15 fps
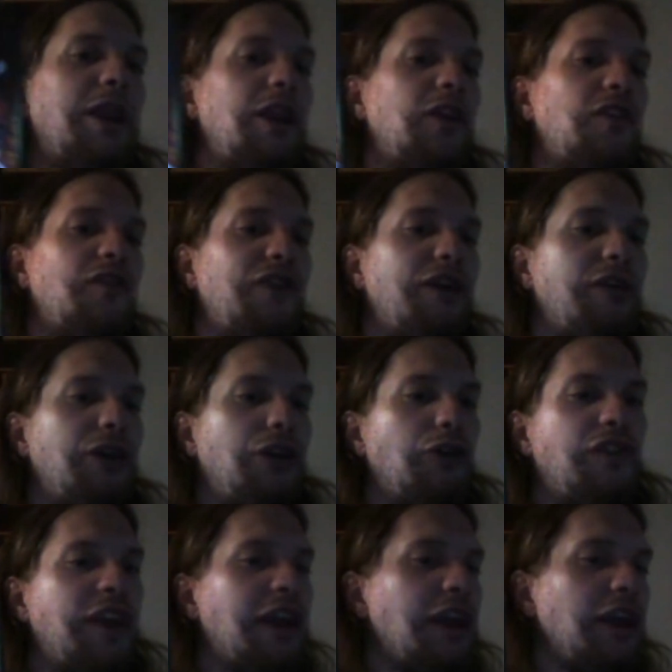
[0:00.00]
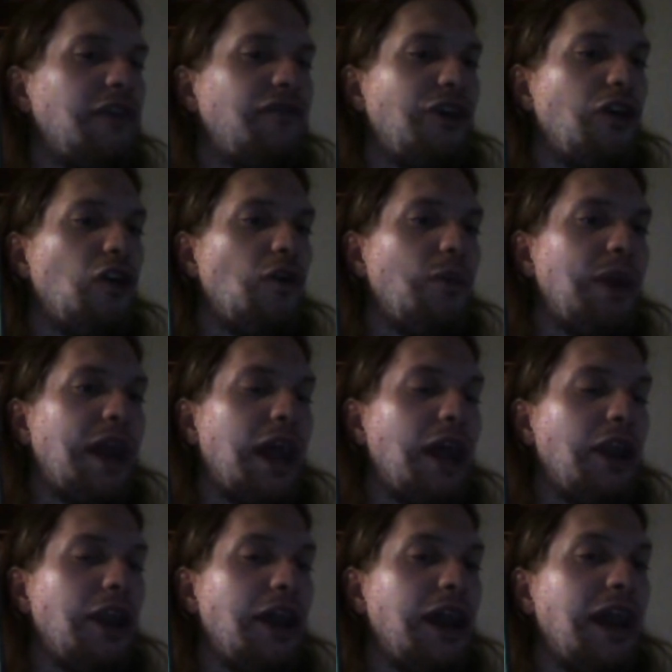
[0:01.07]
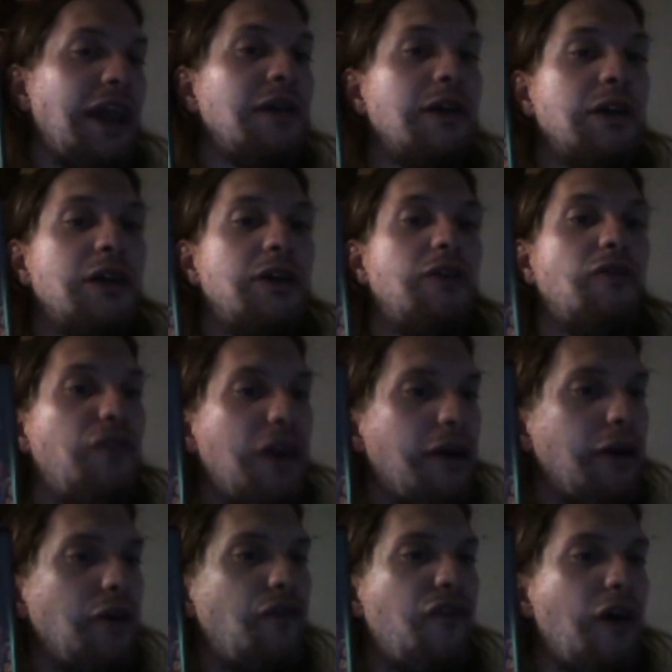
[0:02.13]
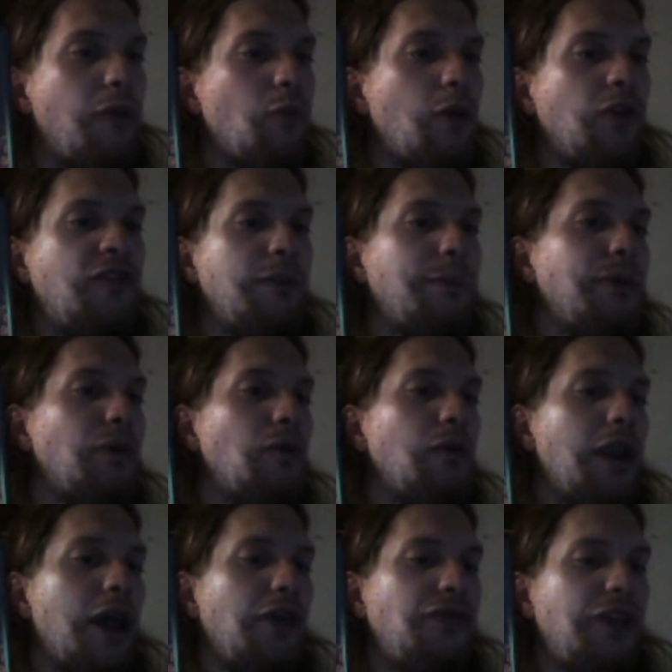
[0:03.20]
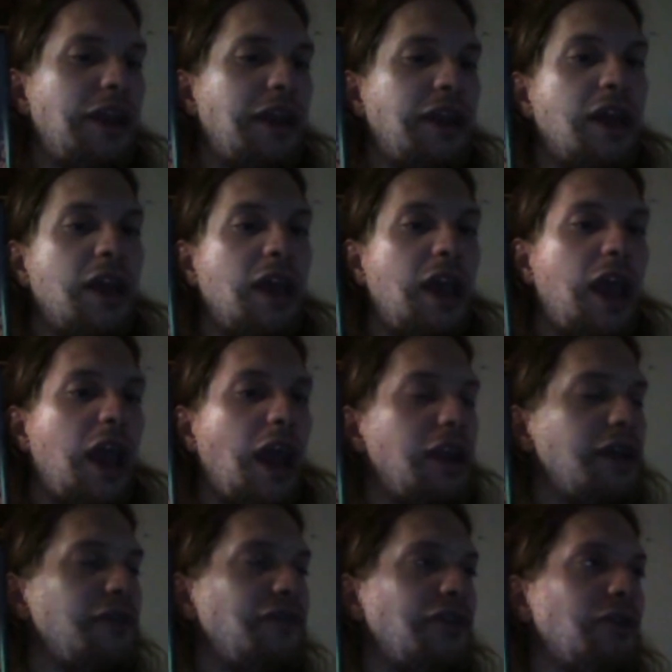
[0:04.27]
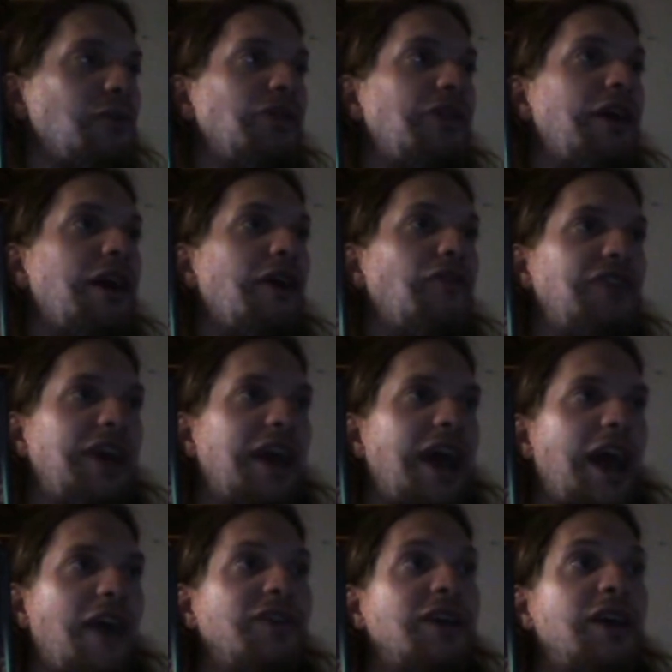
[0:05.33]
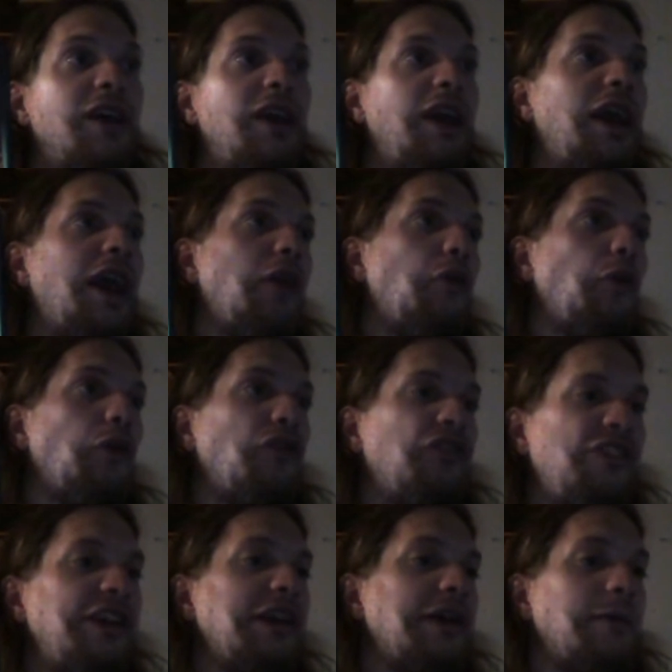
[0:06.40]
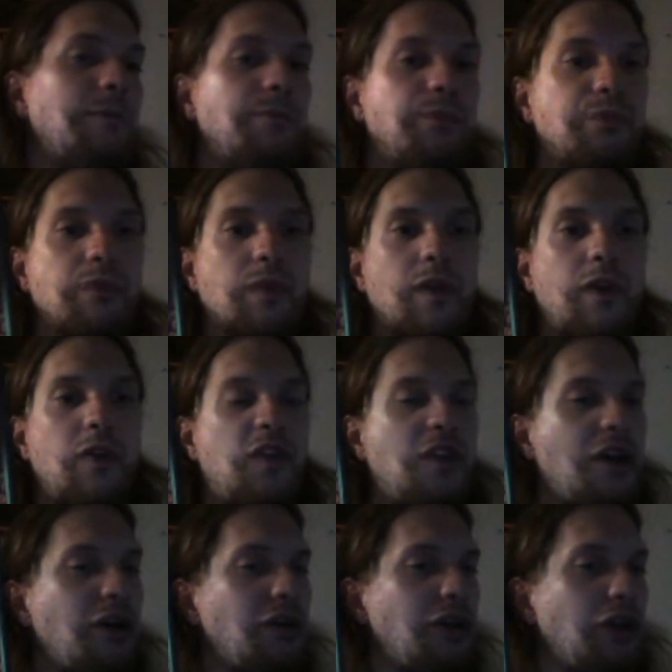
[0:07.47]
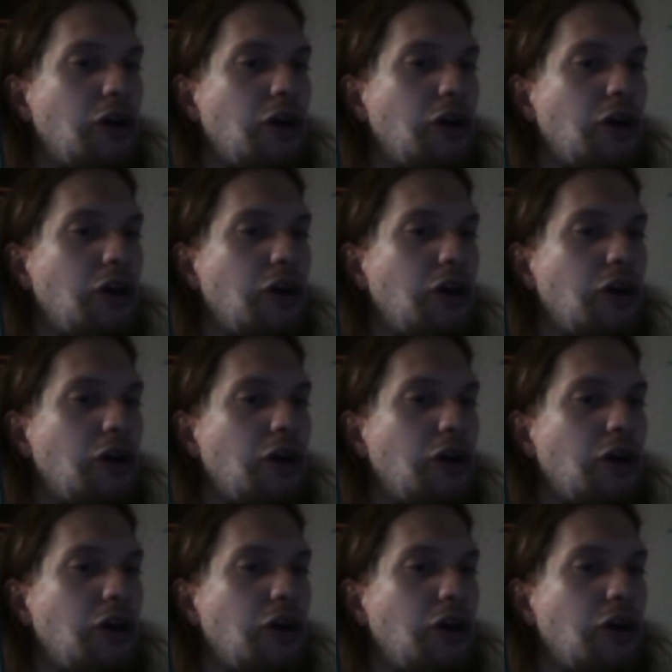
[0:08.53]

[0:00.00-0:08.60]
it is a very entertaining film and a very fun one to boot, and I think any of you would love to have and or see. So,